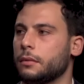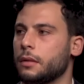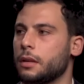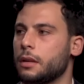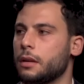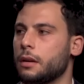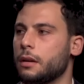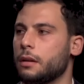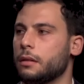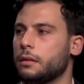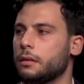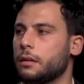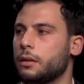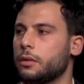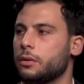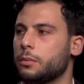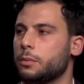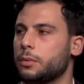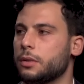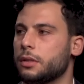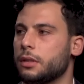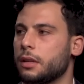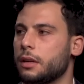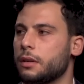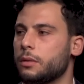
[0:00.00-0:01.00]
Yeah,
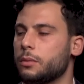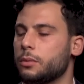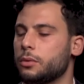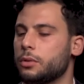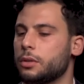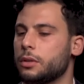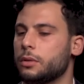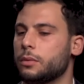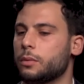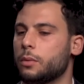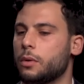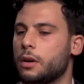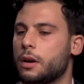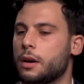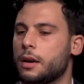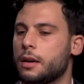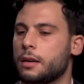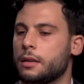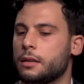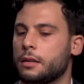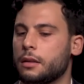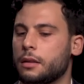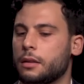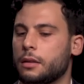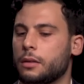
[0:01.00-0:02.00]
100%, which is
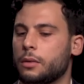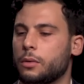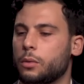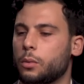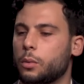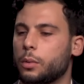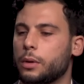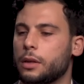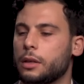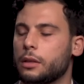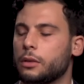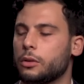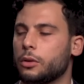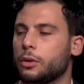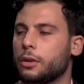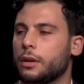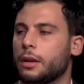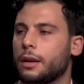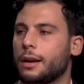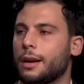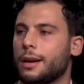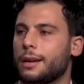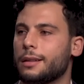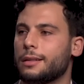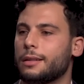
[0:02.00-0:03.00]
why we're
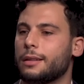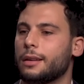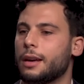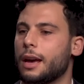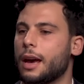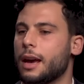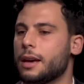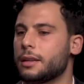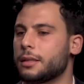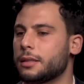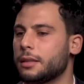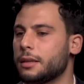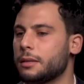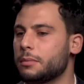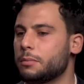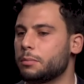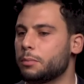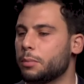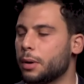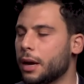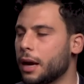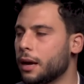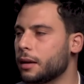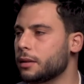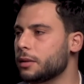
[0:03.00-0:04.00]
looking at the
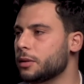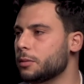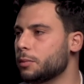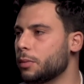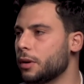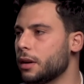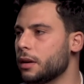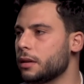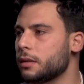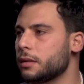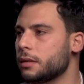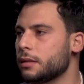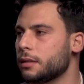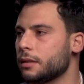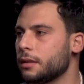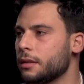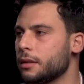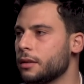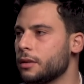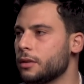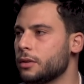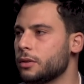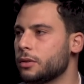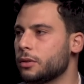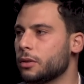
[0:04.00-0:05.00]
asset-backed space.
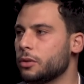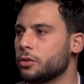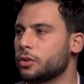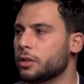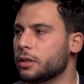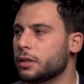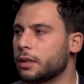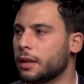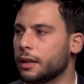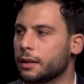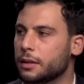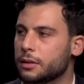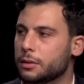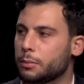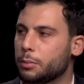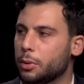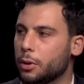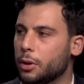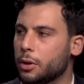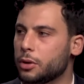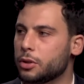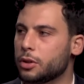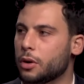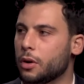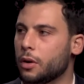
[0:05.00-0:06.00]
So just like there's a
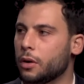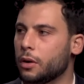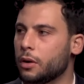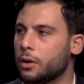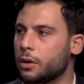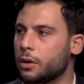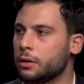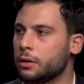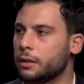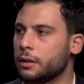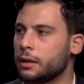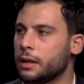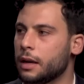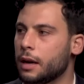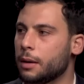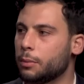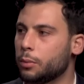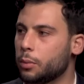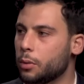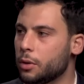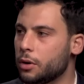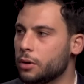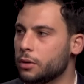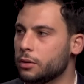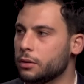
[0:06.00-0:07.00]
purge going in the app
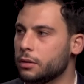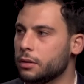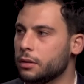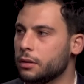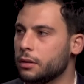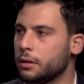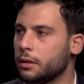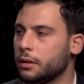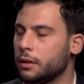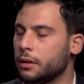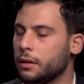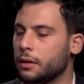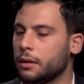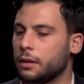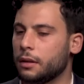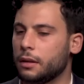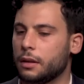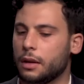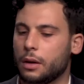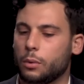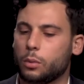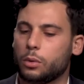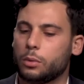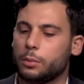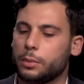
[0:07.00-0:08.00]
world,
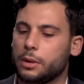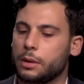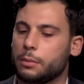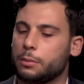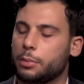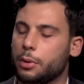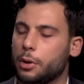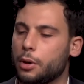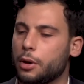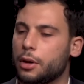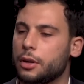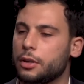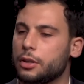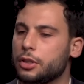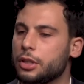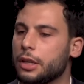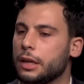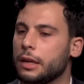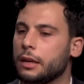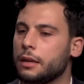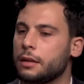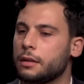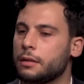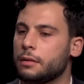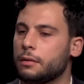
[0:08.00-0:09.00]
there will be a purge
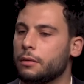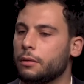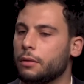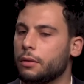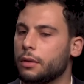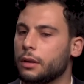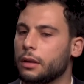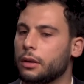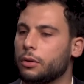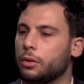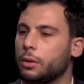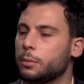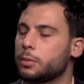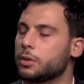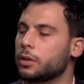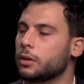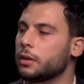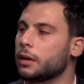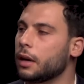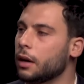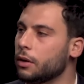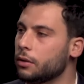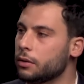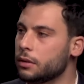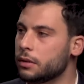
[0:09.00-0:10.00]
in the
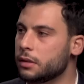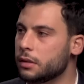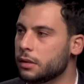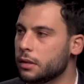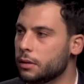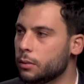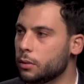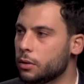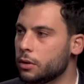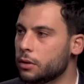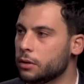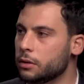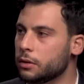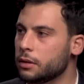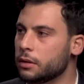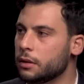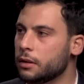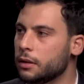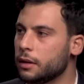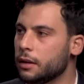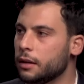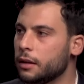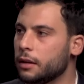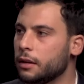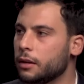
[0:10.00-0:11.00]
cryptocurrency world.
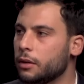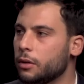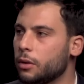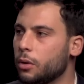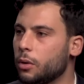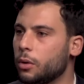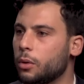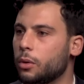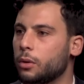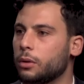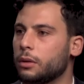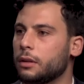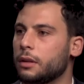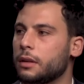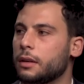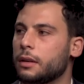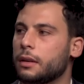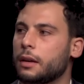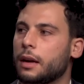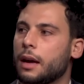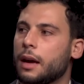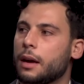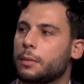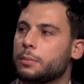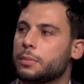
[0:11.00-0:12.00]
All
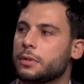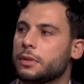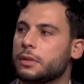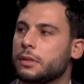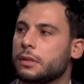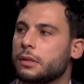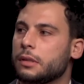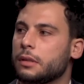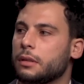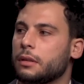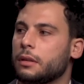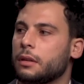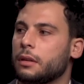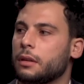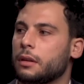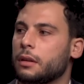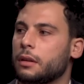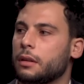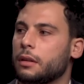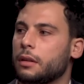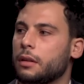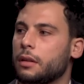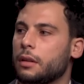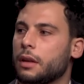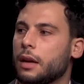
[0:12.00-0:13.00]
the apps
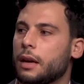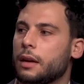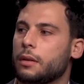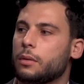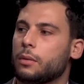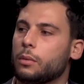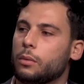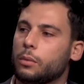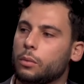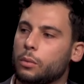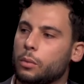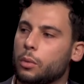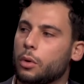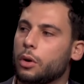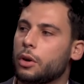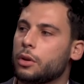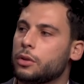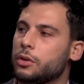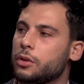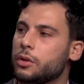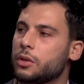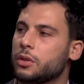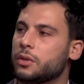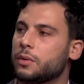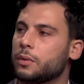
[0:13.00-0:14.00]
that weren't
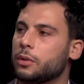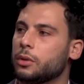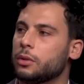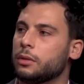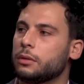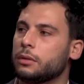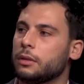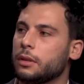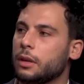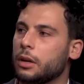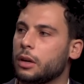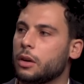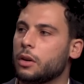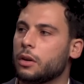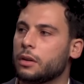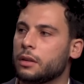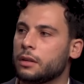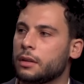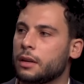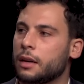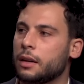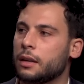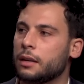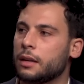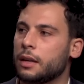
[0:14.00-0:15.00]
useful got
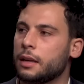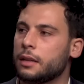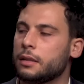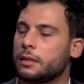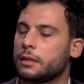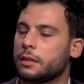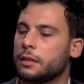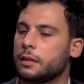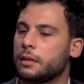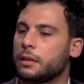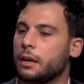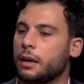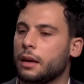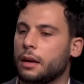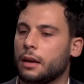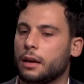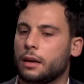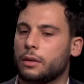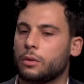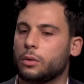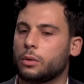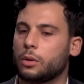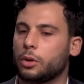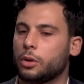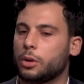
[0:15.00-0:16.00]
annihilated,
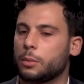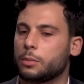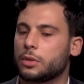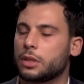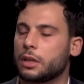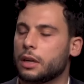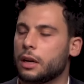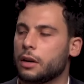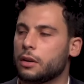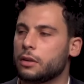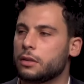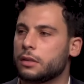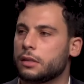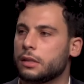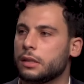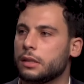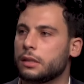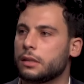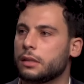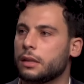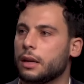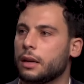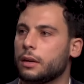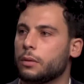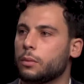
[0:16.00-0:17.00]
and all the
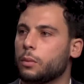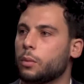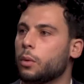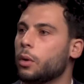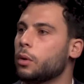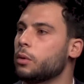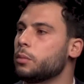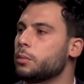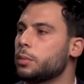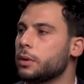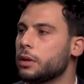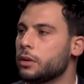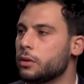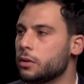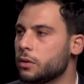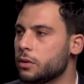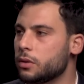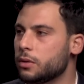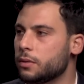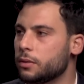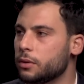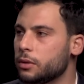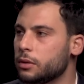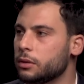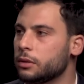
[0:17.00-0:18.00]
cryptocurrencies that won't be
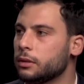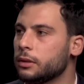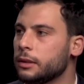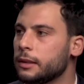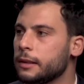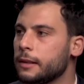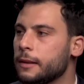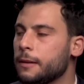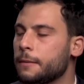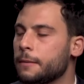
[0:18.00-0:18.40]
useful